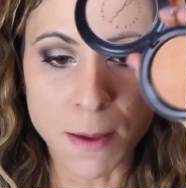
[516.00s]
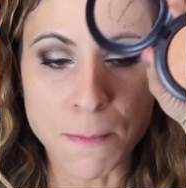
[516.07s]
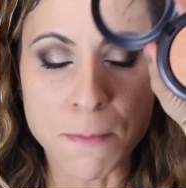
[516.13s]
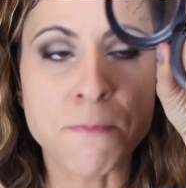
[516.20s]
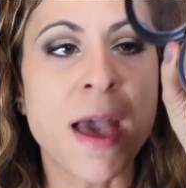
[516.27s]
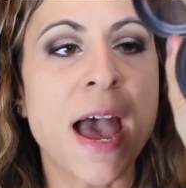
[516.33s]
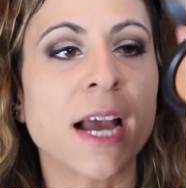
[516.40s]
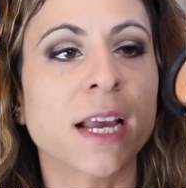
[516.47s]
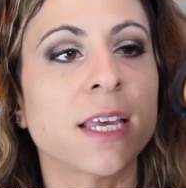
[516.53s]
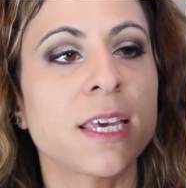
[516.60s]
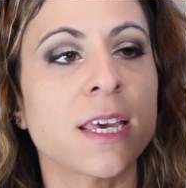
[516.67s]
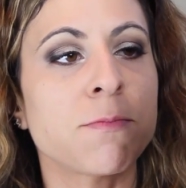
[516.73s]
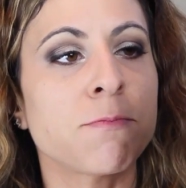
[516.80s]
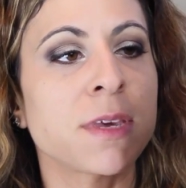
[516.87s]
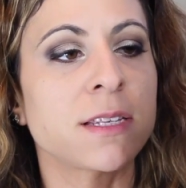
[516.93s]
MAC
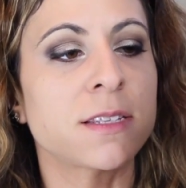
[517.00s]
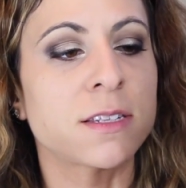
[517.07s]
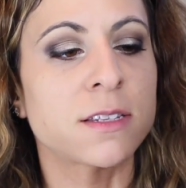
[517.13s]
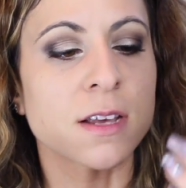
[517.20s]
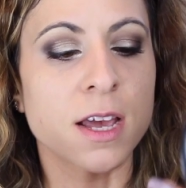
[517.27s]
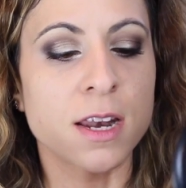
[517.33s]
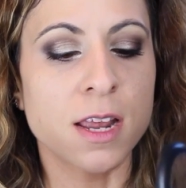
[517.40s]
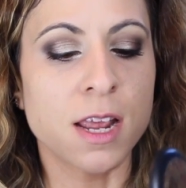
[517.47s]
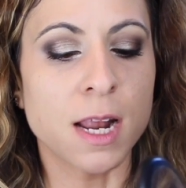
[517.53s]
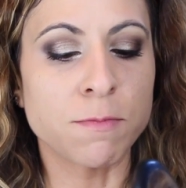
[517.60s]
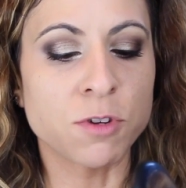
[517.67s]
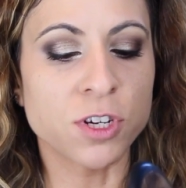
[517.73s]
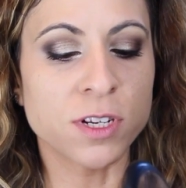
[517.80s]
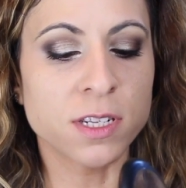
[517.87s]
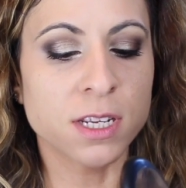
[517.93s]
Give Me Sun, and
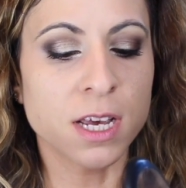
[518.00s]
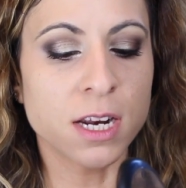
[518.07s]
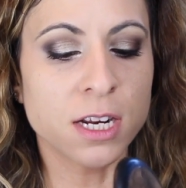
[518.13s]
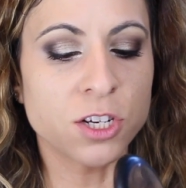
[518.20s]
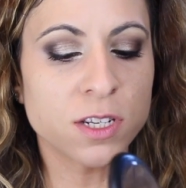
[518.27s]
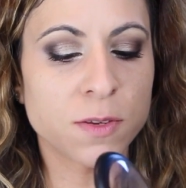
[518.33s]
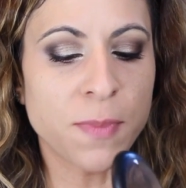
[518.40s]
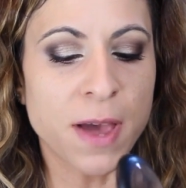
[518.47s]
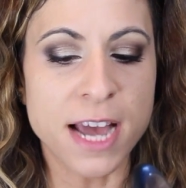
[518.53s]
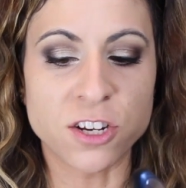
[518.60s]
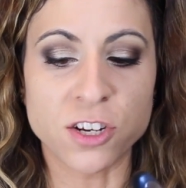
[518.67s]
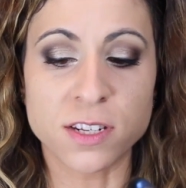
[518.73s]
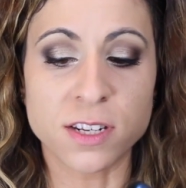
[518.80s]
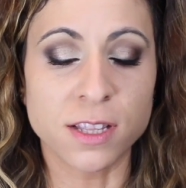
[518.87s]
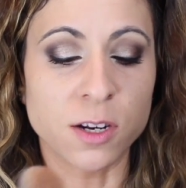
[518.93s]
I'm just going to just pat
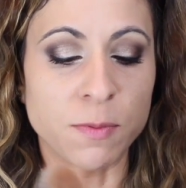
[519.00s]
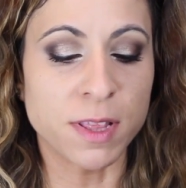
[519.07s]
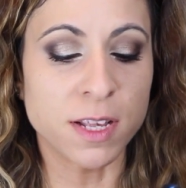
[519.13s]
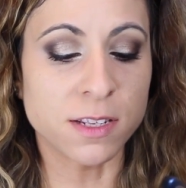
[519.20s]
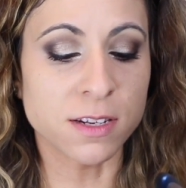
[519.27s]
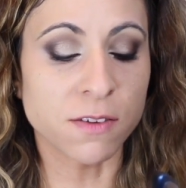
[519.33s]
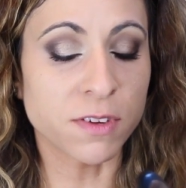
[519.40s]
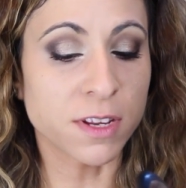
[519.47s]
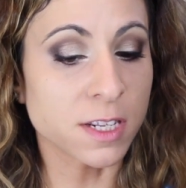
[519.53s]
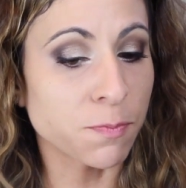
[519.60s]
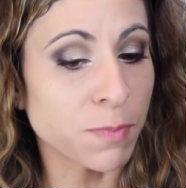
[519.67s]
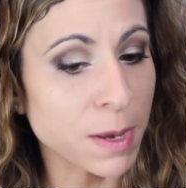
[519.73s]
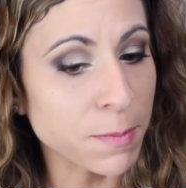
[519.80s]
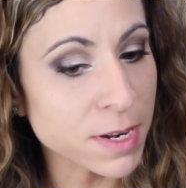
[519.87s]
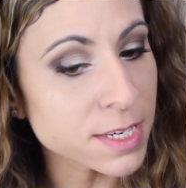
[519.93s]
just a little bit. This stuff is
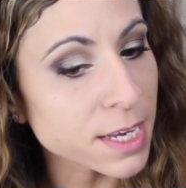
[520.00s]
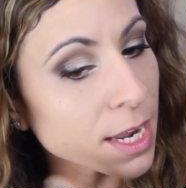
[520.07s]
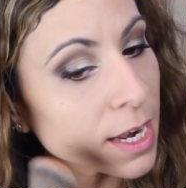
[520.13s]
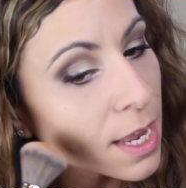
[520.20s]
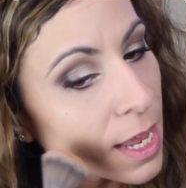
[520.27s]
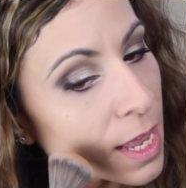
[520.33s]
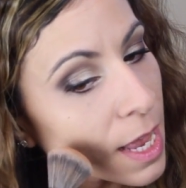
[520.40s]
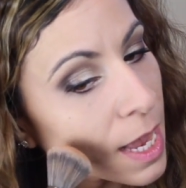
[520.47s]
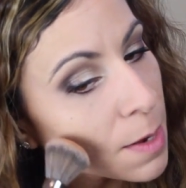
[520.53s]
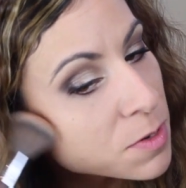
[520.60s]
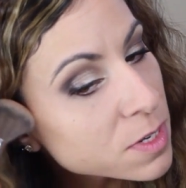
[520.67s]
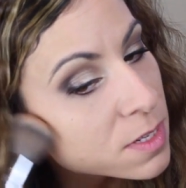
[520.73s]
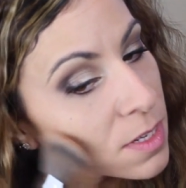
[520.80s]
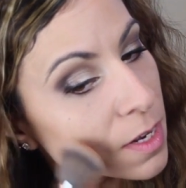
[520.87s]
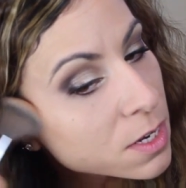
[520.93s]
pigmented. I'm
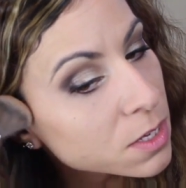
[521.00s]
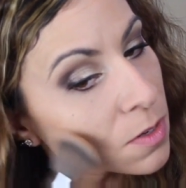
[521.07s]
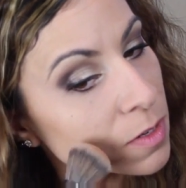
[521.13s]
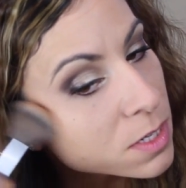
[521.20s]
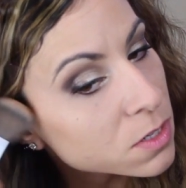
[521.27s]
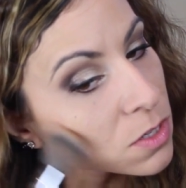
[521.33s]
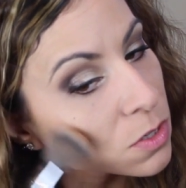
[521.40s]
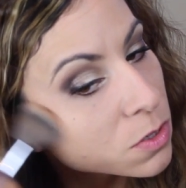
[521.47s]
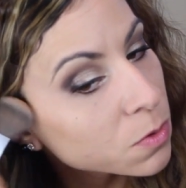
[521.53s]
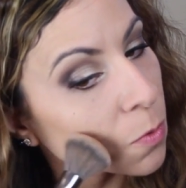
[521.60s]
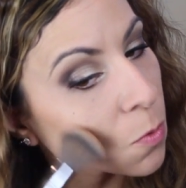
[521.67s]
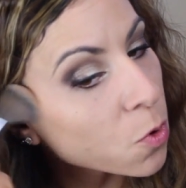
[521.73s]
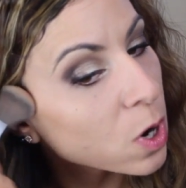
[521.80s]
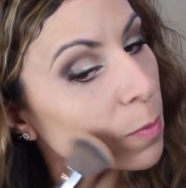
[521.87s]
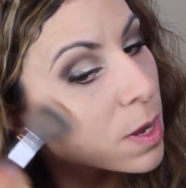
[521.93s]
just going to use it to
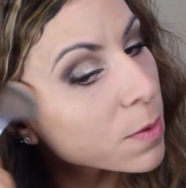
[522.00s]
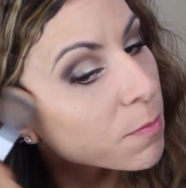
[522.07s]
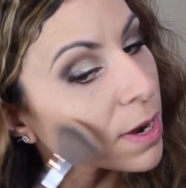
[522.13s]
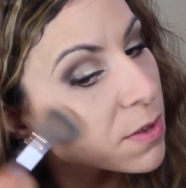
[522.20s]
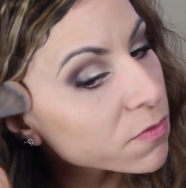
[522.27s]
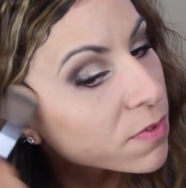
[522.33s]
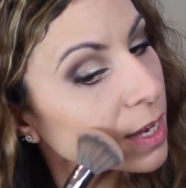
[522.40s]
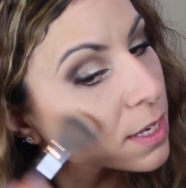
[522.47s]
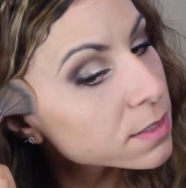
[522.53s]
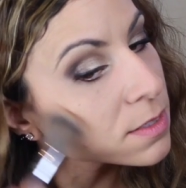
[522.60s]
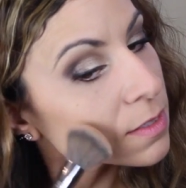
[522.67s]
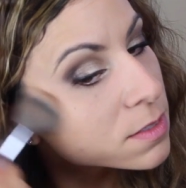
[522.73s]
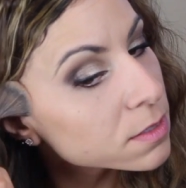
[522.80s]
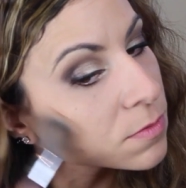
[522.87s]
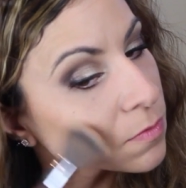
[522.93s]
warm up my
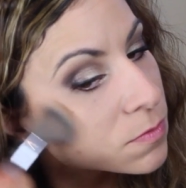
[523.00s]
face.